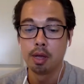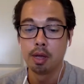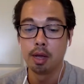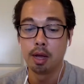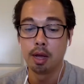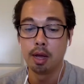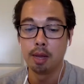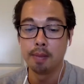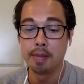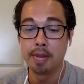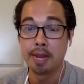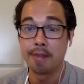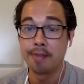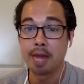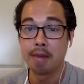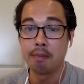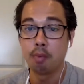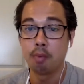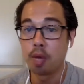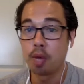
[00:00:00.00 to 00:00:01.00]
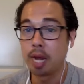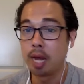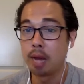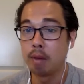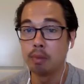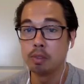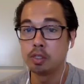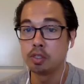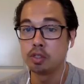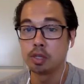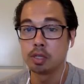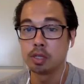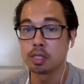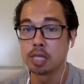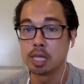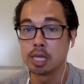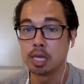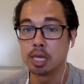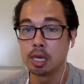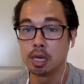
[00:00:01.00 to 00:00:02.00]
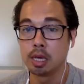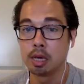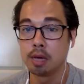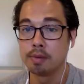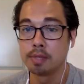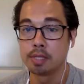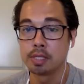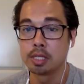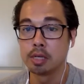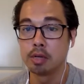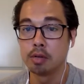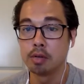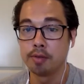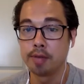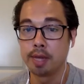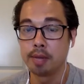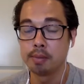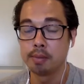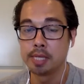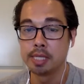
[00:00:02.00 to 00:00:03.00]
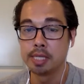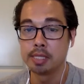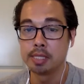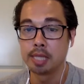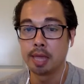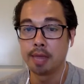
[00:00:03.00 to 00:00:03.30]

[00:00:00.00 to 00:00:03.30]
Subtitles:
And at that point, I was just thinking of the single families.